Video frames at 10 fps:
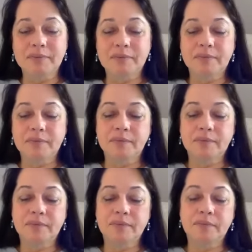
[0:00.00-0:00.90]

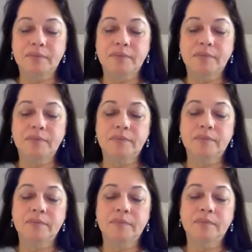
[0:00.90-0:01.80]

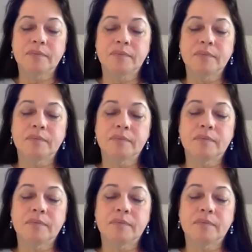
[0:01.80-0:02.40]
[no speech]